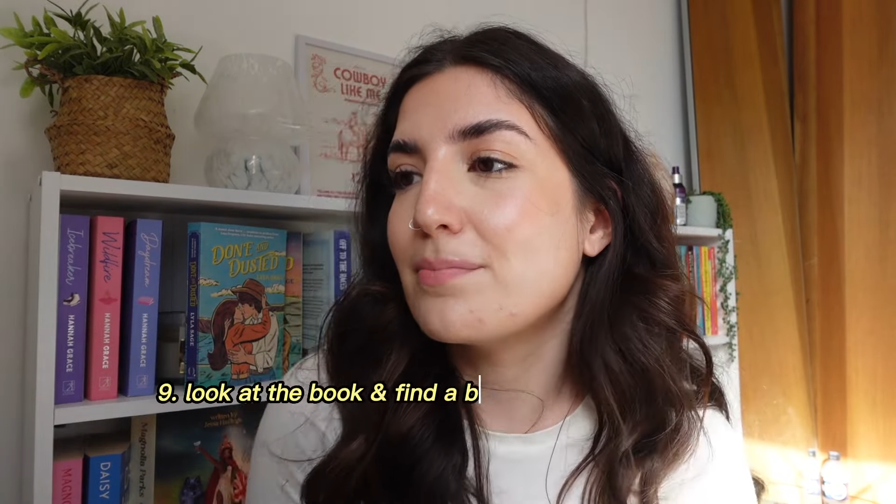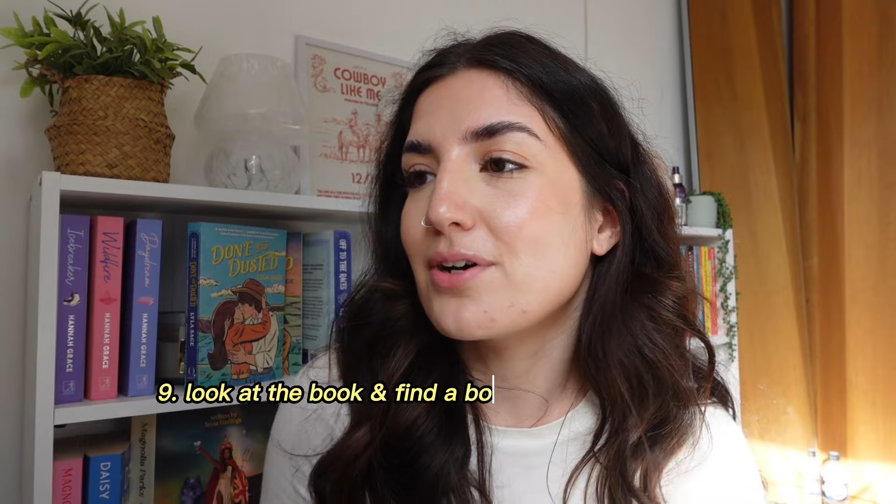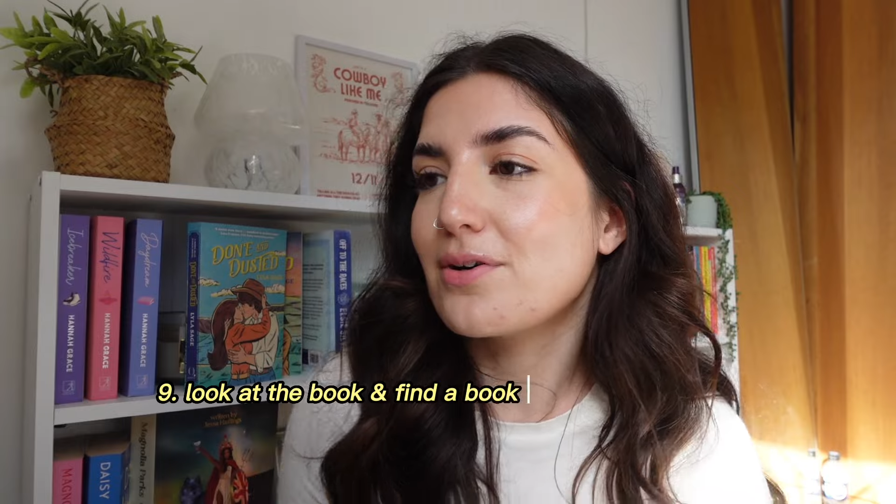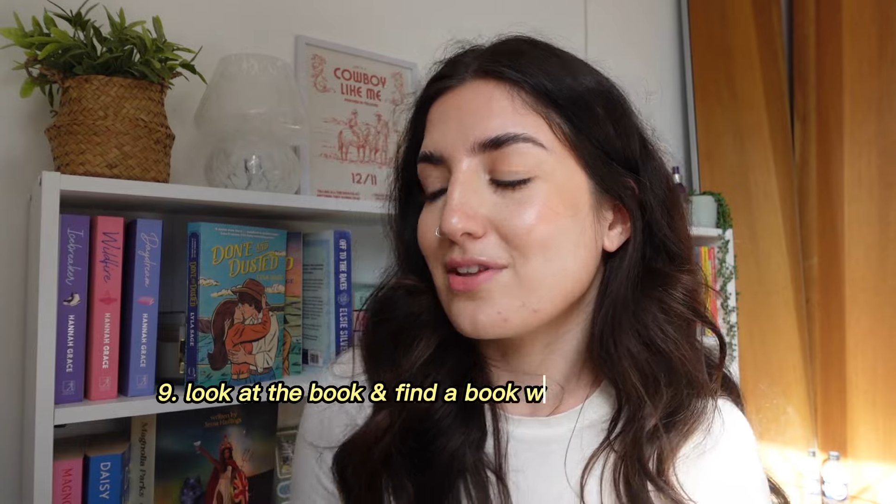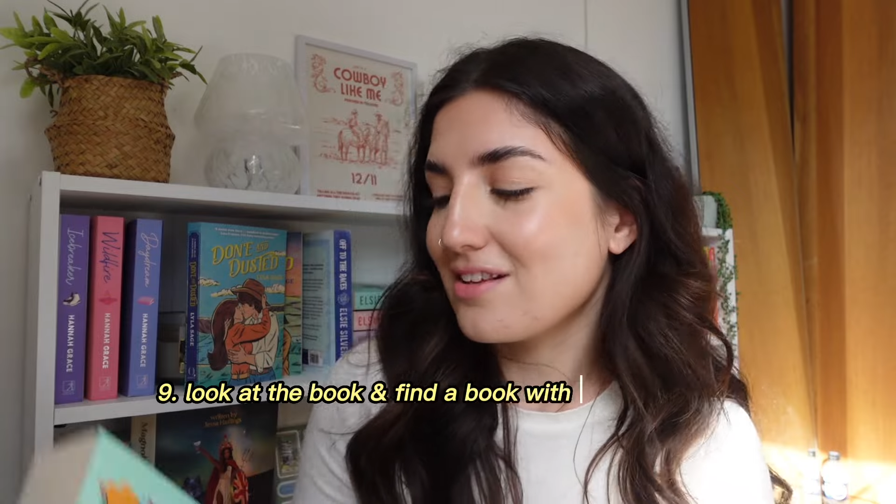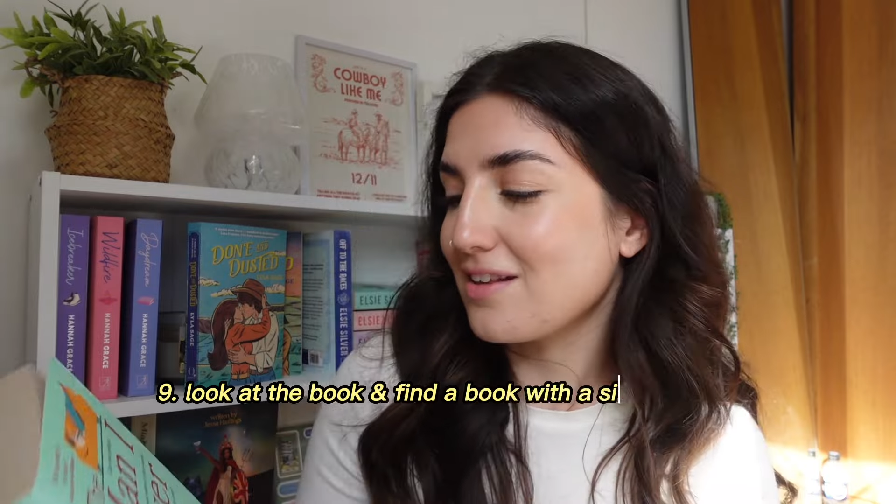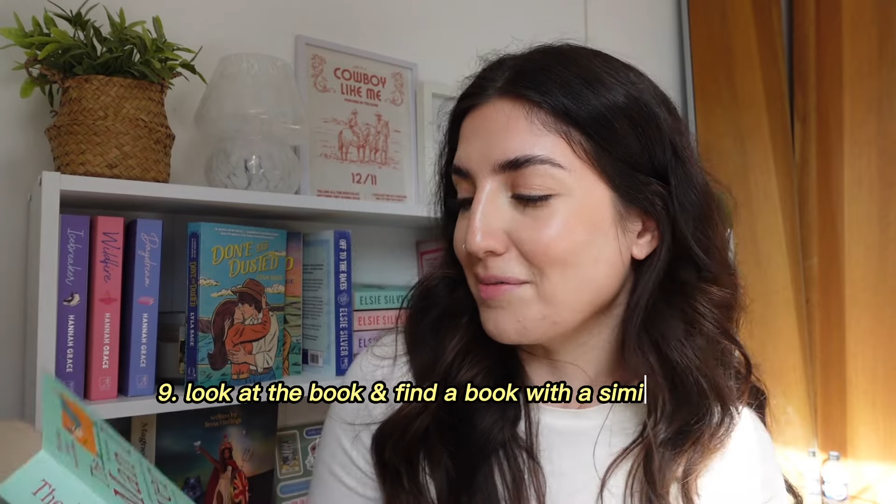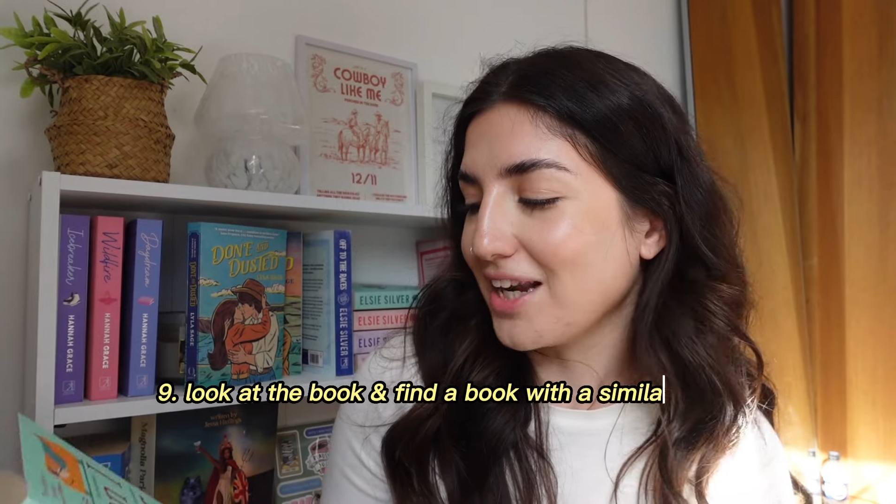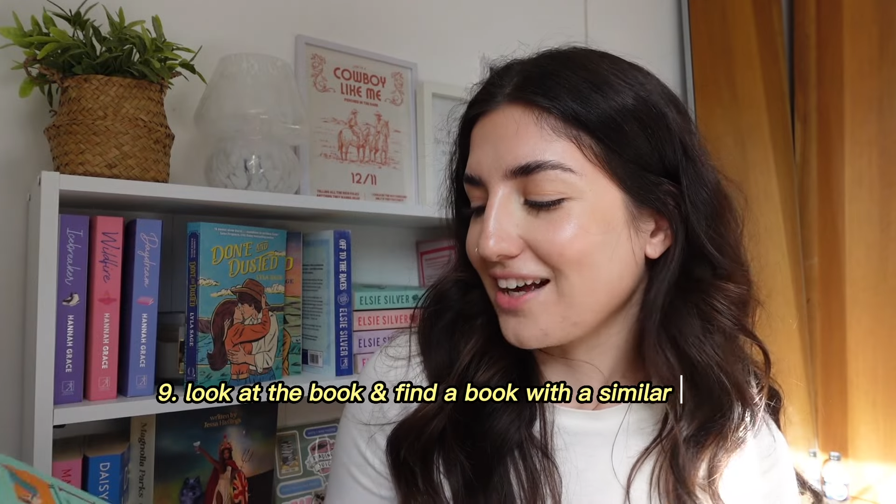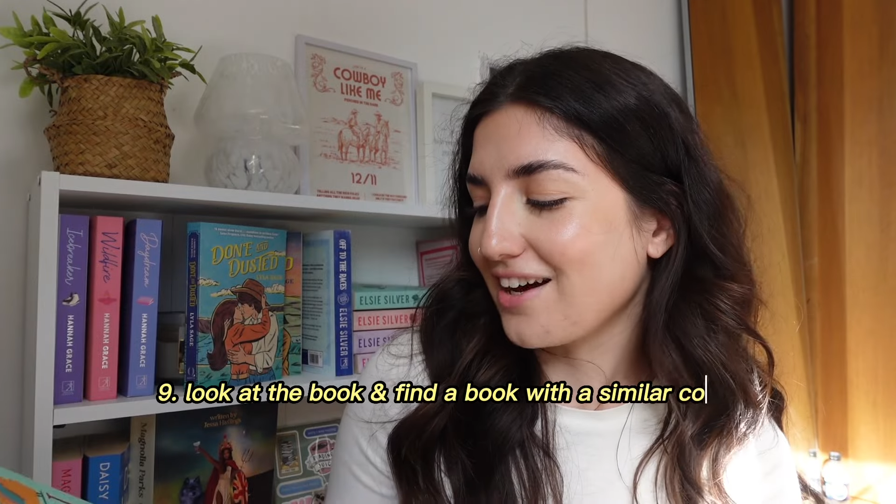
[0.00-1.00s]
book with a
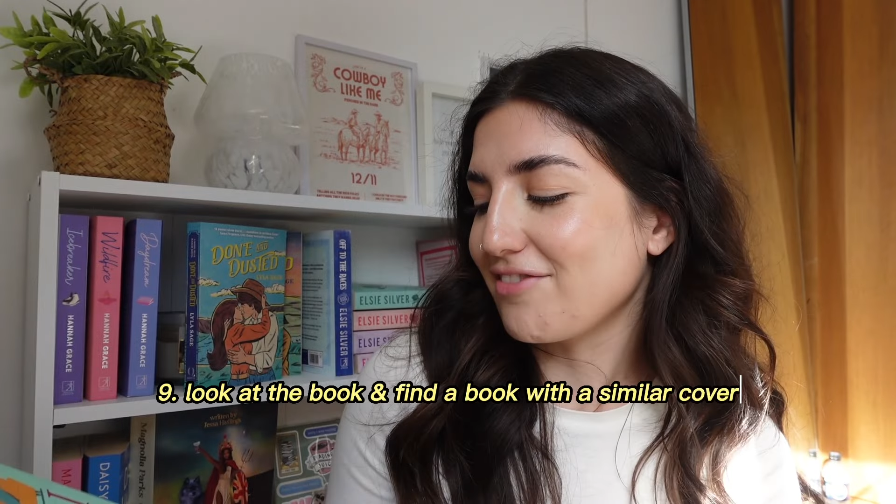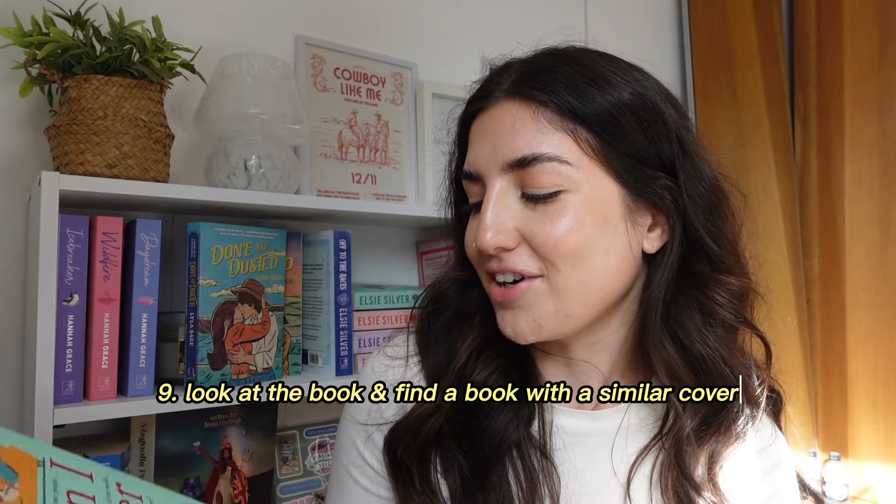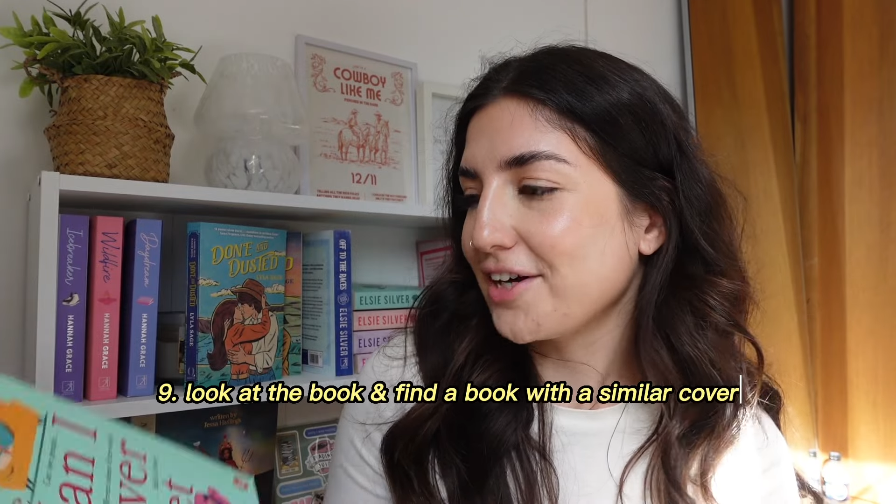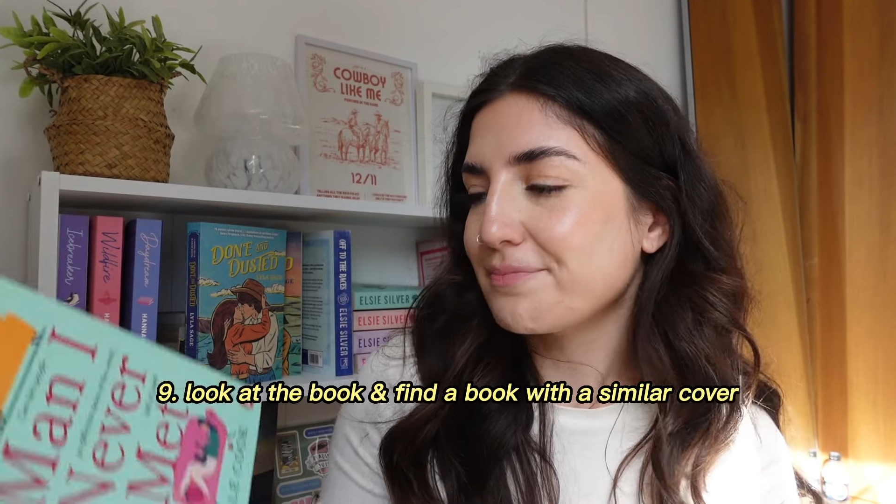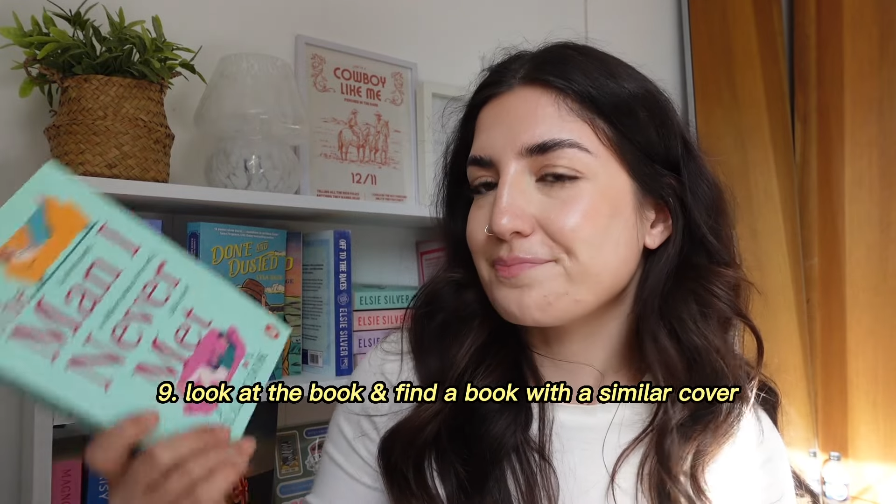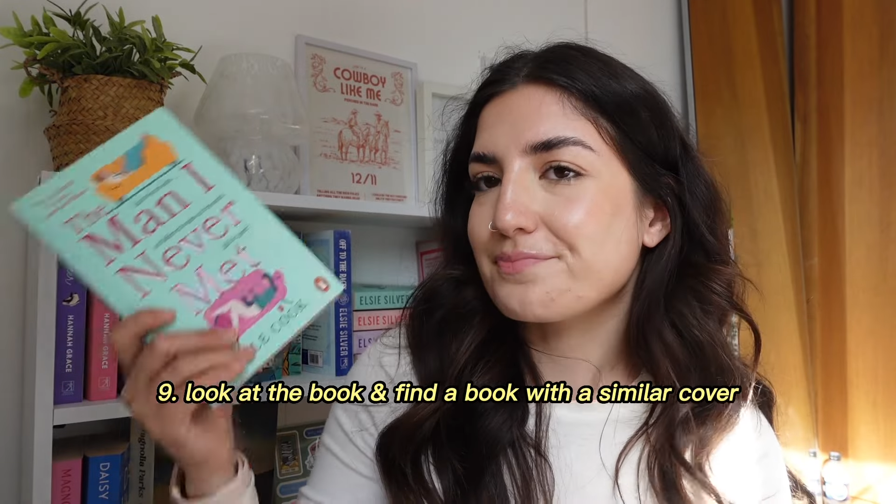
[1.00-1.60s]
similar cover.